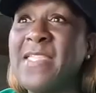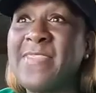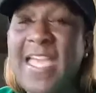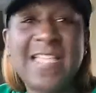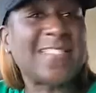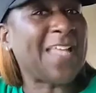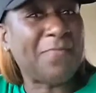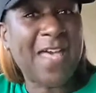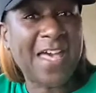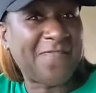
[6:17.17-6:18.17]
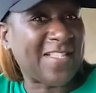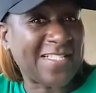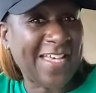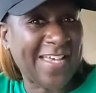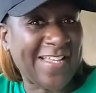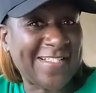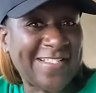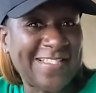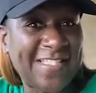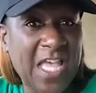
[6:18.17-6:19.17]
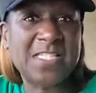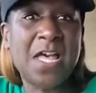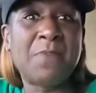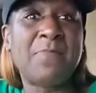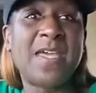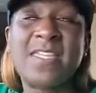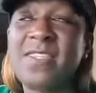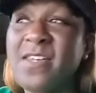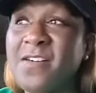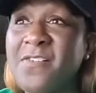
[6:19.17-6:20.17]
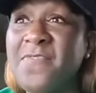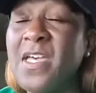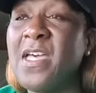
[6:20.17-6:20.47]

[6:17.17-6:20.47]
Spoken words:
They stopped having sex. They stopped making love.